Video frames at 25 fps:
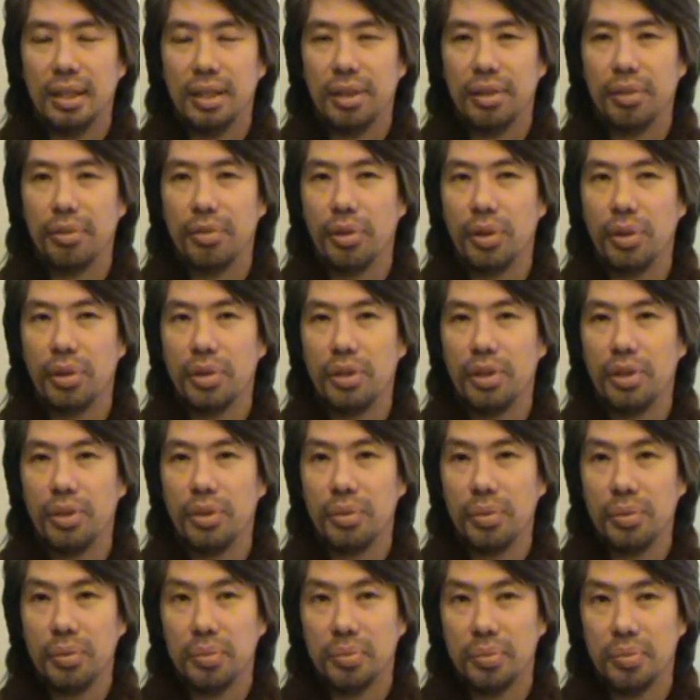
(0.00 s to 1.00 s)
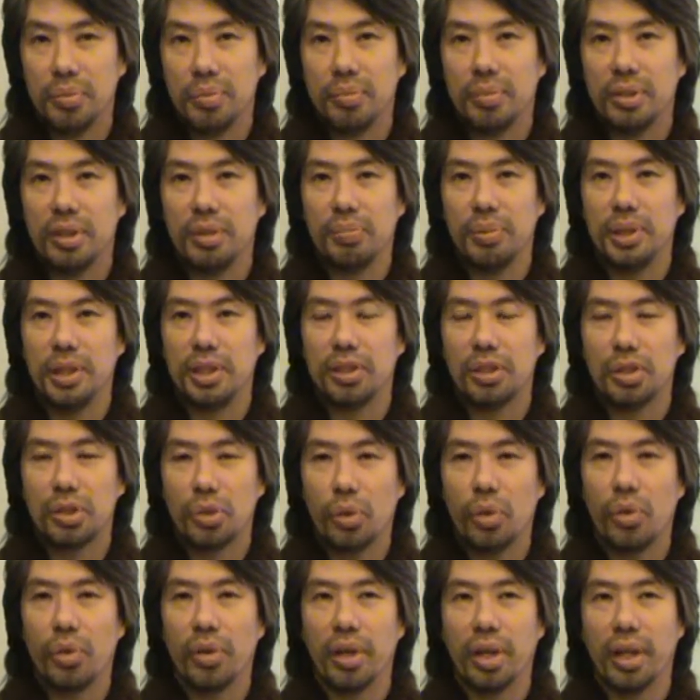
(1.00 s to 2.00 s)
The virtue must be
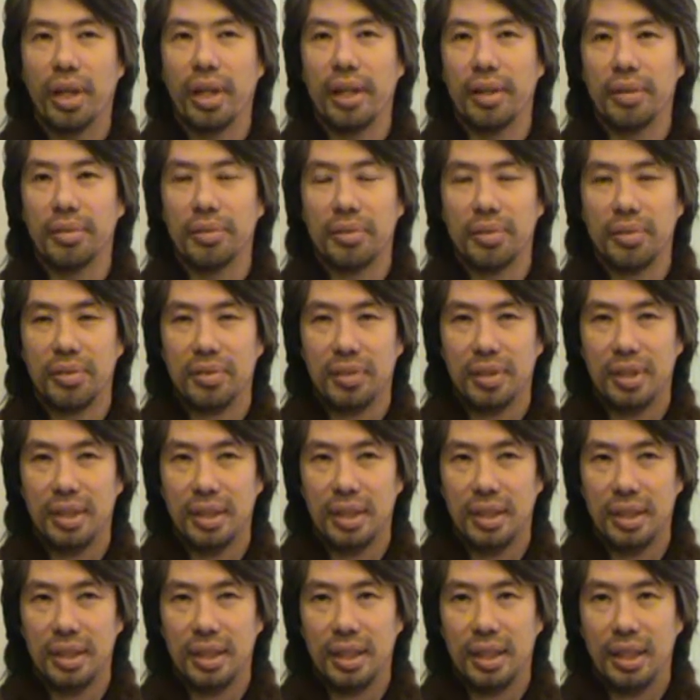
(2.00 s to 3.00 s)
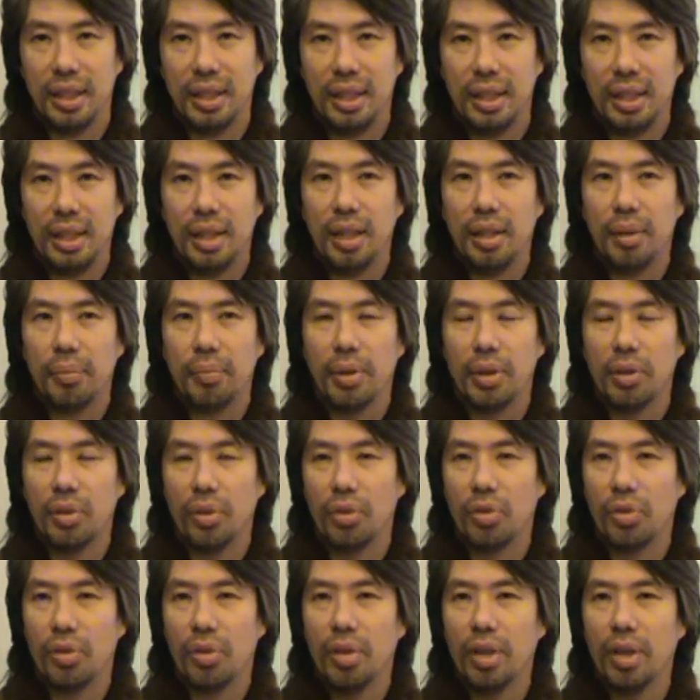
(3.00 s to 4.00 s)
strong enough, but
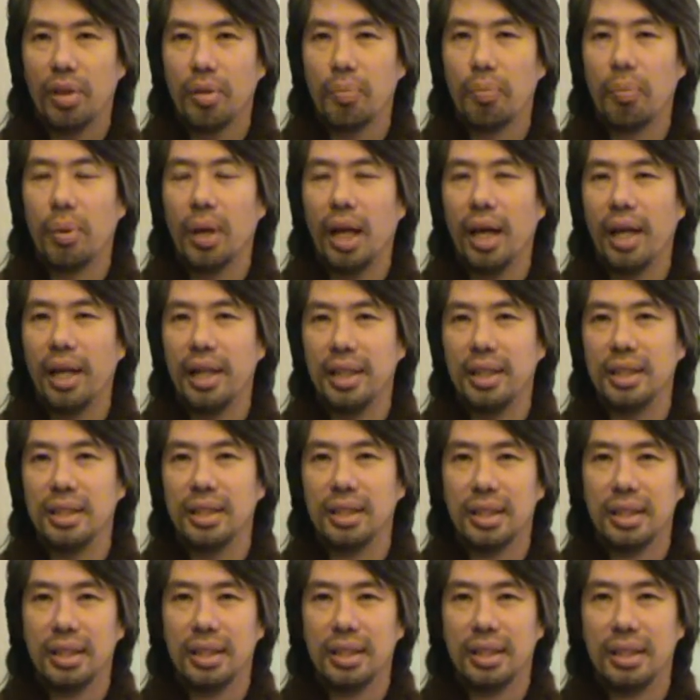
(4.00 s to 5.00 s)
also not blind.